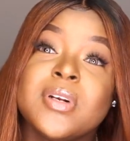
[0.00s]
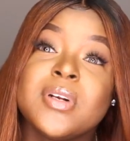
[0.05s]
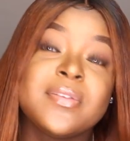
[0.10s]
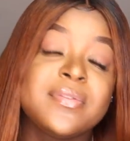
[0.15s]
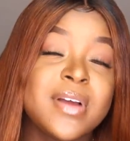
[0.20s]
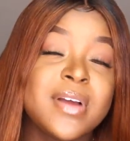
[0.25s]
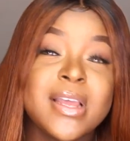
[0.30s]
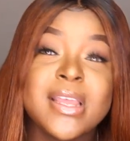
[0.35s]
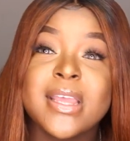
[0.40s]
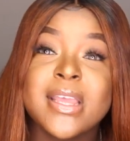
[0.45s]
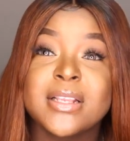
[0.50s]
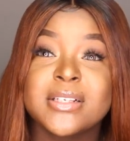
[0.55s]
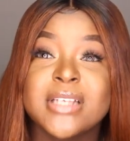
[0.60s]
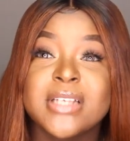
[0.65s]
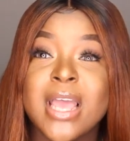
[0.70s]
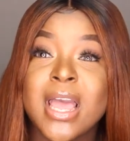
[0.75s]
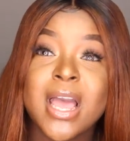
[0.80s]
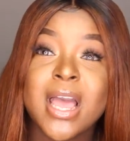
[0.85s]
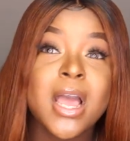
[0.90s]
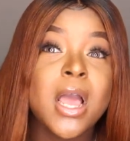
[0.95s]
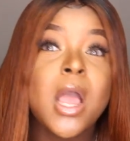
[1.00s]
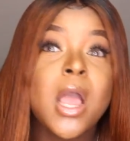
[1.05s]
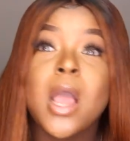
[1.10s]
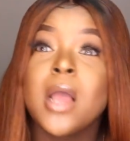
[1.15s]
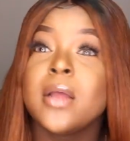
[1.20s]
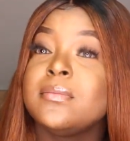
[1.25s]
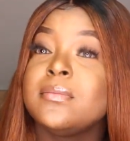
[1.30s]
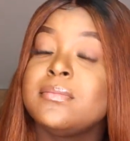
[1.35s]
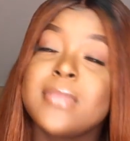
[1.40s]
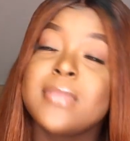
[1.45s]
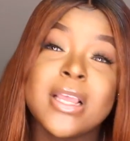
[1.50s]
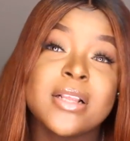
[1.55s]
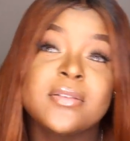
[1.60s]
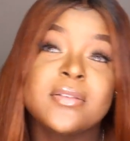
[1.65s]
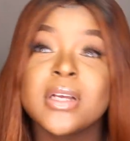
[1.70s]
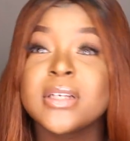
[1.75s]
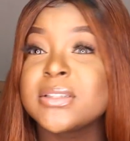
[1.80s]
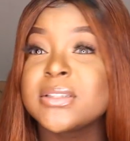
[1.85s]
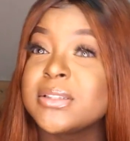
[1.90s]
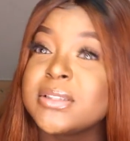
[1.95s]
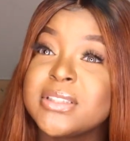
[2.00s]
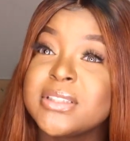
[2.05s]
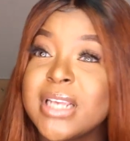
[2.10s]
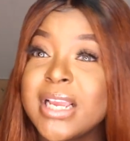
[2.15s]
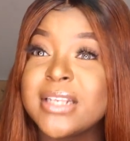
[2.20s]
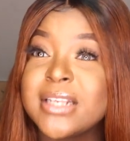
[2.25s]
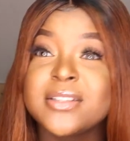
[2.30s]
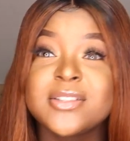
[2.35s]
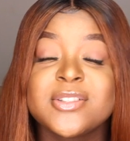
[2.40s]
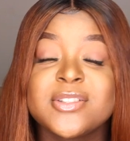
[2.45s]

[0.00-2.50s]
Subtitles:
the 30-inch hair, it doesn't shed.